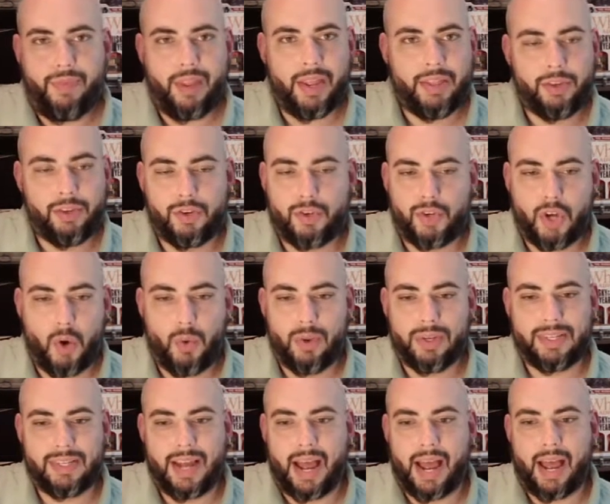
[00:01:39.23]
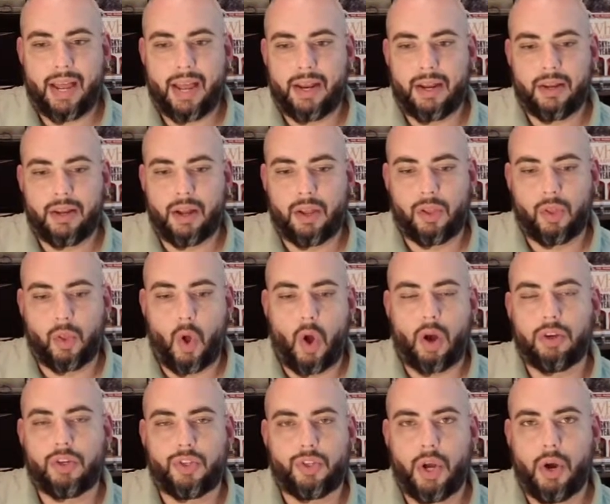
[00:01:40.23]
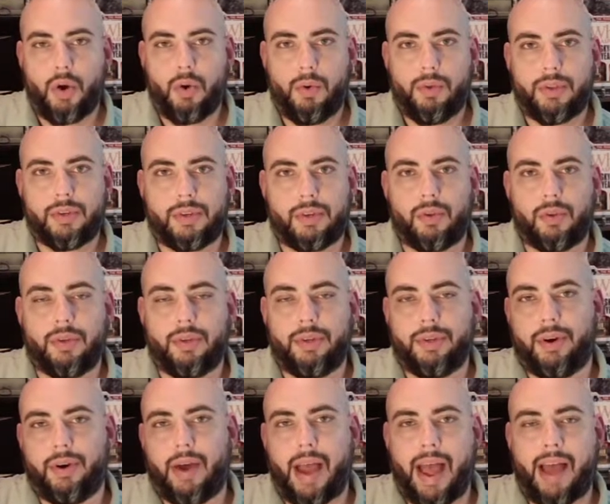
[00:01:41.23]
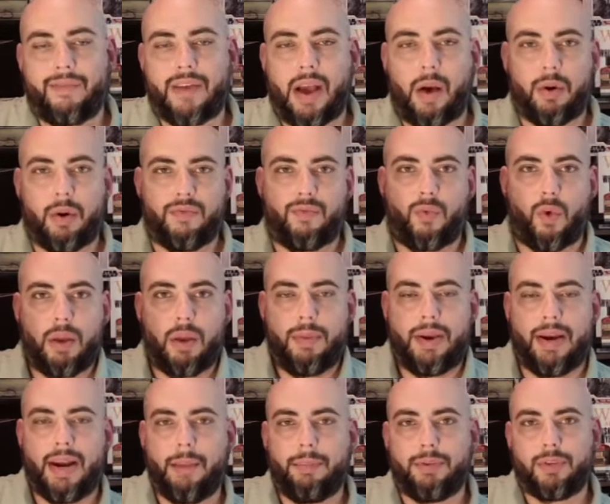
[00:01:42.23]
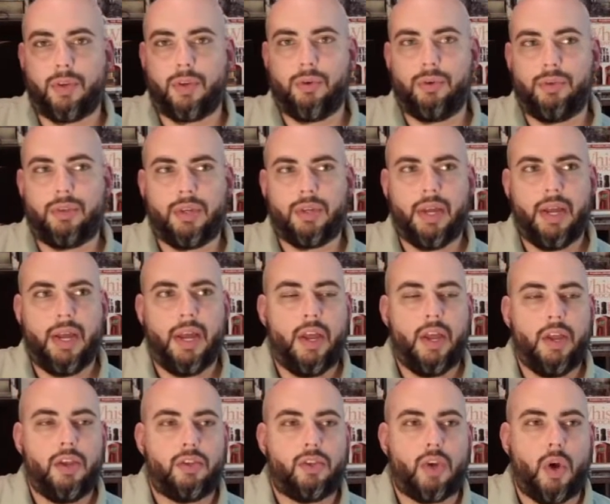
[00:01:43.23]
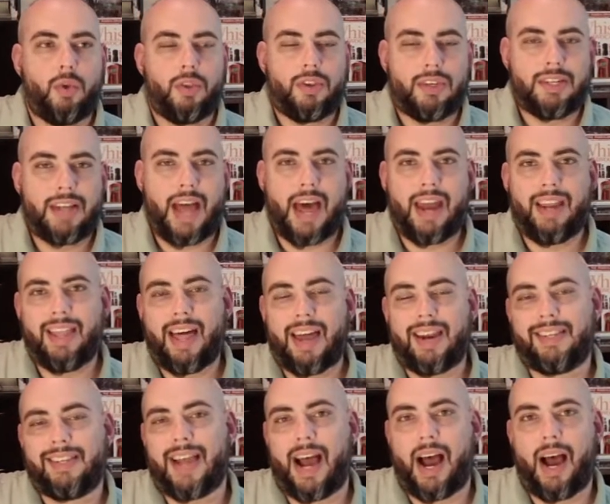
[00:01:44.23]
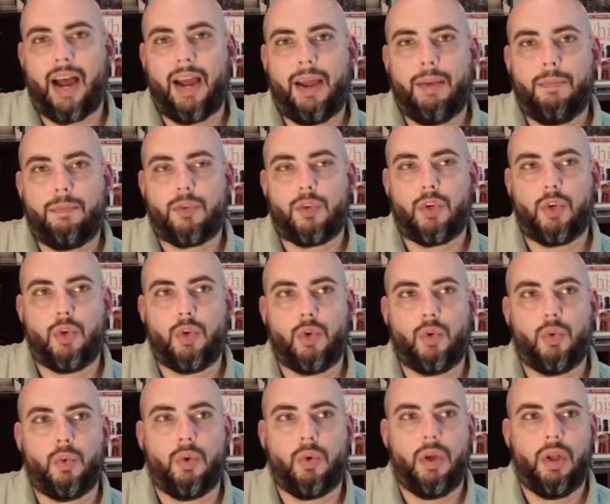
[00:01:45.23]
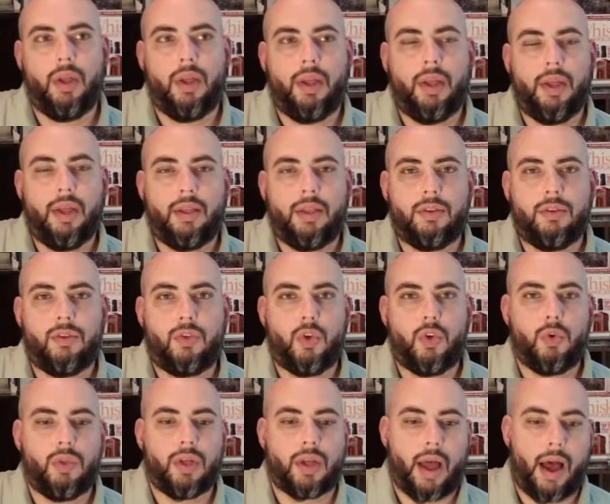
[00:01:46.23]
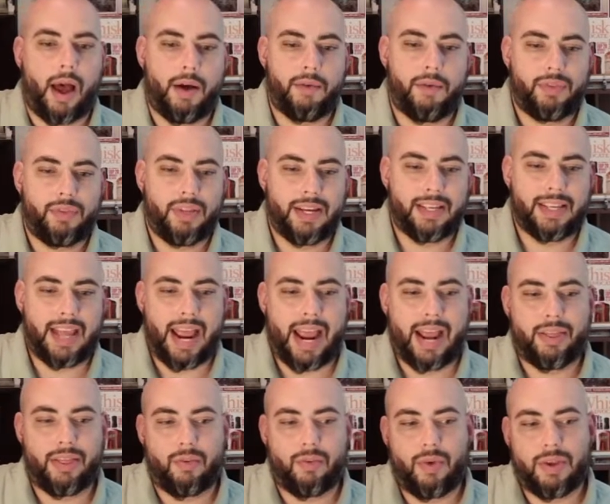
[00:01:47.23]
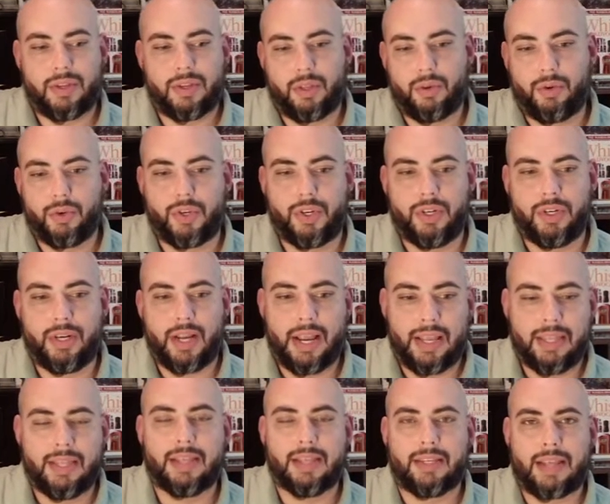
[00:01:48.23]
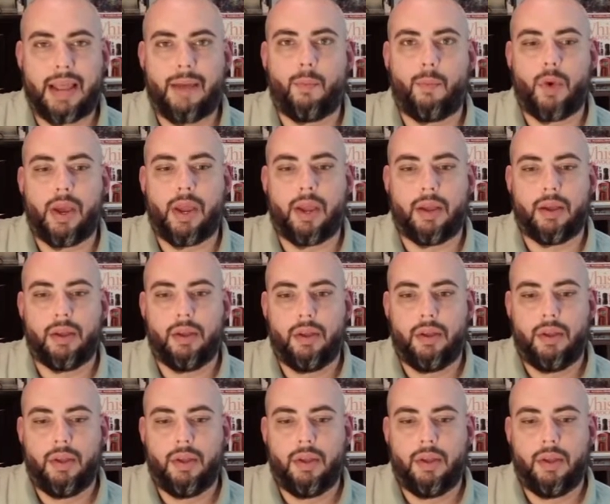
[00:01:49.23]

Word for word: The show is not a long show. There's only you know half hour to forty minute episodes, so there's not a lot of time to do the conflict and the resolution in the same week.